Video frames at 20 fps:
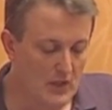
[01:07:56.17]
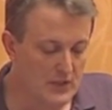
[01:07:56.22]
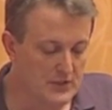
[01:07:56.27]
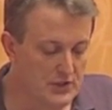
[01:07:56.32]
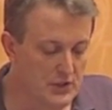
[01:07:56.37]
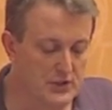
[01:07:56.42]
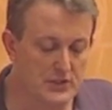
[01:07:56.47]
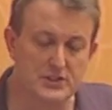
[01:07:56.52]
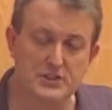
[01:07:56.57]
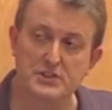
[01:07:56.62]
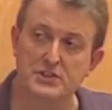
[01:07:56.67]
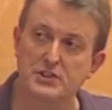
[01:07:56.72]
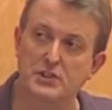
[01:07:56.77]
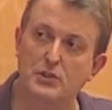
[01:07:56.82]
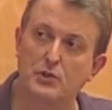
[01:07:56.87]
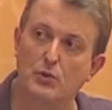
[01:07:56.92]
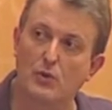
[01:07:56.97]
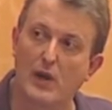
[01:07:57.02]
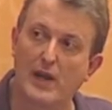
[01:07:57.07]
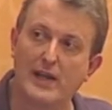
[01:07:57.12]
So this is a
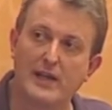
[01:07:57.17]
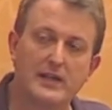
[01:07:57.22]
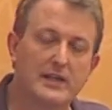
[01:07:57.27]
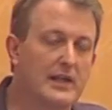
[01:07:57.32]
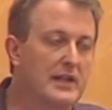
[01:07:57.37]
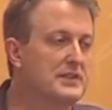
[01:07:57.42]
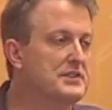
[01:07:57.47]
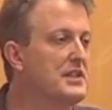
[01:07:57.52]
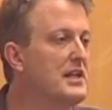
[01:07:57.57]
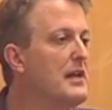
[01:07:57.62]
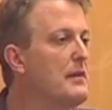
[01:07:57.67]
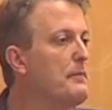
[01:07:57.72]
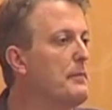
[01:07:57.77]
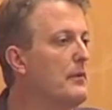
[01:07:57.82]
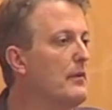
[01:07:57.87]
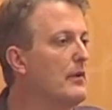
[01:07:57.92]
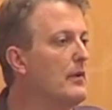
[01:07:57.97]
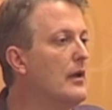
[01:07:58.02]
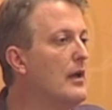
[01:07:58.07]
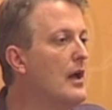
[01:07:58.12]
great
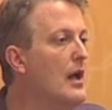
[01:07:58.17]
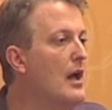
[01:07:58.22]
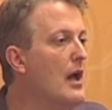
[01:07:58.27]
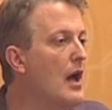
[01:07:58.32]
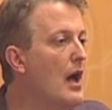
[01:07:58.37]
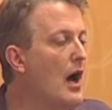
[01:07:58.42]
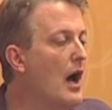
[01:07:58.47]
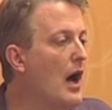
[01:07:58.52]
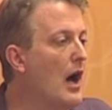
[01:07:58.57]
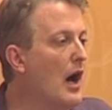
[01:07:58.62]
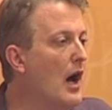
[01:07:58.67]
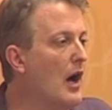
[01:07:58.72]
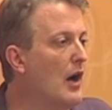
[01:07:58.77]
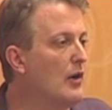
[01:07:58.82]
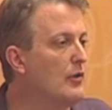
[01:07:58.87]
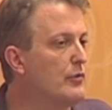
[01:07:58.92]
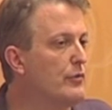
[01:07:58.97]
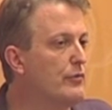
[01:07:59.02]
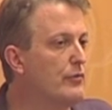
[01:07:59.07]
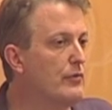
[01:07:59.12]
example
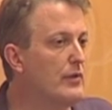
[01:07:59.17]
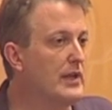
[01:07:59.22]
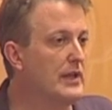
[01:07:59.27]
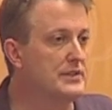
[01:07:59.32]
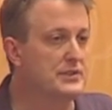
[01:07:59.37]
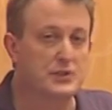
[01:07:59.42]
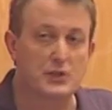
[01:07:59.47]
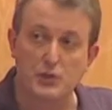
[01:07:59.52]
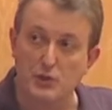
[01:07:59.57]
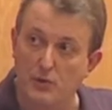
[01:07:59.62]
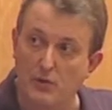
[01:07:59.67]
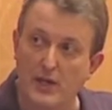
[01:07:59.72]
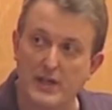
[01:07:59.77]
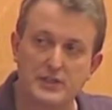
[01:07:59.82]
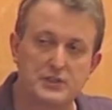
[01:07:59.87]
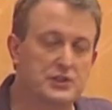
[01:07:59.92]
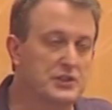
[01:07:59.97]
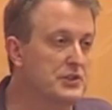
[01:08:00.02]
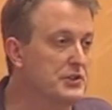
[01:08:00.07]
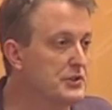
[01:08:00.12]
of its
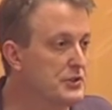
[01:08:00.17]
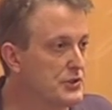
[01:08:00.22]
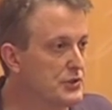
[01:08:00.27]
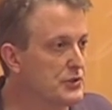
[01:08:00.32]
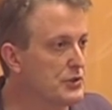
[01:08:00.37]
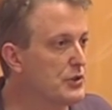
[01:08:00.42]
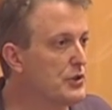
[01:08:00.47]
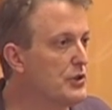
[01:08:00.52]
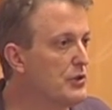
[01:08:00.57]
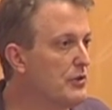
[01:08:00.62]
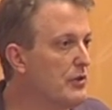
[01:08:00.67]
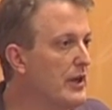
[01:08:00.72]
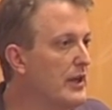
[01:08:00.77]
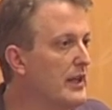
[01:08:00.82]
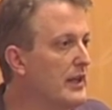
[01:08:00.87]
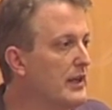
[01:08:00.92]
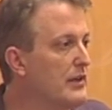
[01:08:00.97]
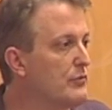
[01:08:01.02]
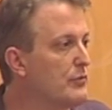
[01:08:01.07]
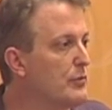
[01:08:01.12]
curation because you're
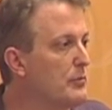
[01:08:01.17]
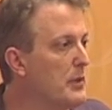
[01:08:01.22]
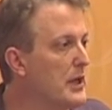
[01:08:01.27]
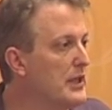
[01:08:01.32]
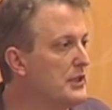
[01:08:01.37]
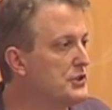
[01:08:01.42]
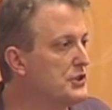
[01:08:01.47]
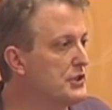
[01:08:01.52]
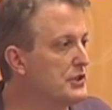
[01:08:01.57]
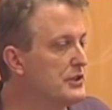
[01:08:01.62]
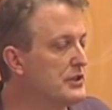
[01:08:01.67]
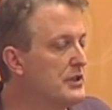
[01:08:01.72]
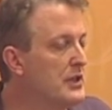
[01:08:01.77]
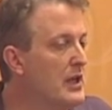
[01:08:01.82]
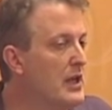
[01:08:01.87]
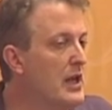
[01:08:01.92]
curating information,